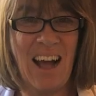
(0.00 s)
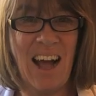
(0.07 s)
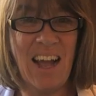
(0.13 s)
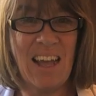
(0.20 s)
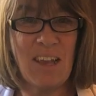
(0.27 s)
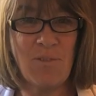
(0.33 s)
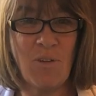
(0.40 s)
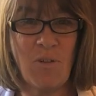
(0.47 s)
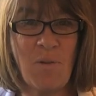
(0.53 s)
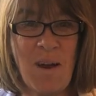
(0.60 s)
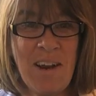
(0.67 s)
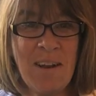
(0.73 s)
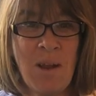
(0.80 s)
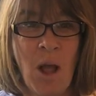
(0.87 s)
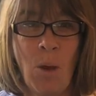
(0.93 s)
Hi
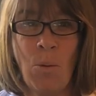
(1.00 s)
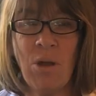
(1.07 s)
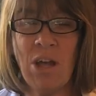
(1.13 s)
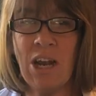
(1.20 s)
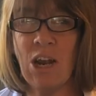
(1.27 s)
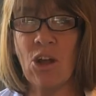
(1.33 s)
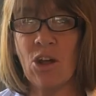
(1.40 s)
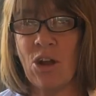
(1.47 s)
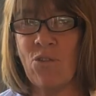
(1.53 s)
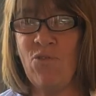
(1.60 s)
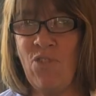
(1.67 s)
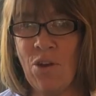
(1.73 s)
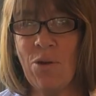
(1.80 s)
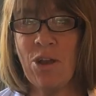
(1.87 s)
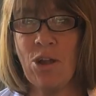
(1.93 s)
everyone, we're going to look at a
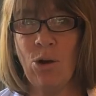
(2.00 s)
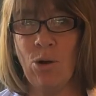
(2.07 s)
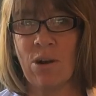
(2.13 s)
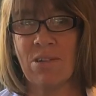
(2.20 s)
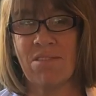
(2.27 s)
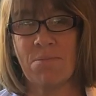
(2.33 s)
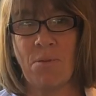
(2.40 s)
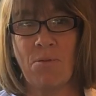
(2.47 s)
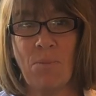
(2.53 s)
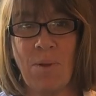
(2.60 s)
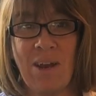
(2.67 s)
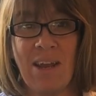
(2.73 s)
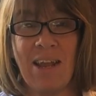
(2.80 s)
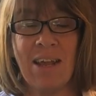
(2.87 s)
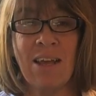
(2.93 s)
very cool
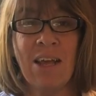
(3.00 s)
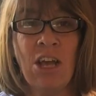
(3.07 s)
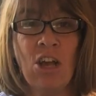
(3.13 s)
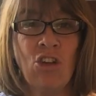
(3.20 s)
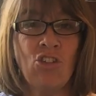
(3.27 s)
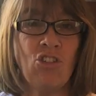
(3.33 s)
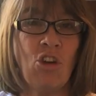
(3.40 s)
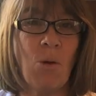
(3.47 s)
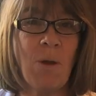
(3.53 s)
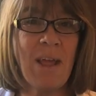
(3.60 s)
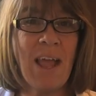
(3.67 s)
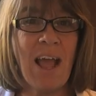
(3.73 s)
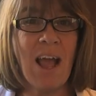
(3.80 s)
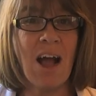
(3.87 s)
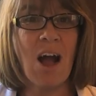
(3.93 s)
experiment here showing
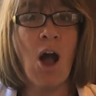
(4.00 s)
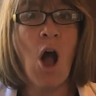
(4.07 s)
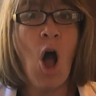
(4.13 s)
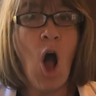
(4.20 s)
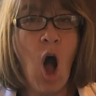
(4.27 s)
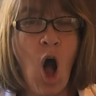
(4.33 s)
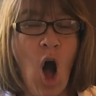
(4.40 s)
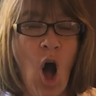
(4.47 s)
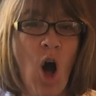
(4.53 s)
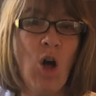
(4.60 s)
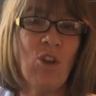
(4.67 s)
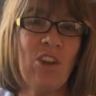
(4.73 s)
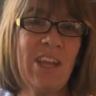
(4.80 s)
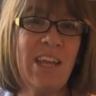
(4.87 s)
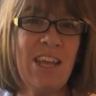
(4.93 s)
how
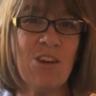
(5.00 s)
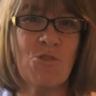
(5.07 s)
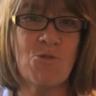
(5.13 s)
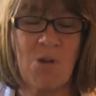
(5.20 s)
hot air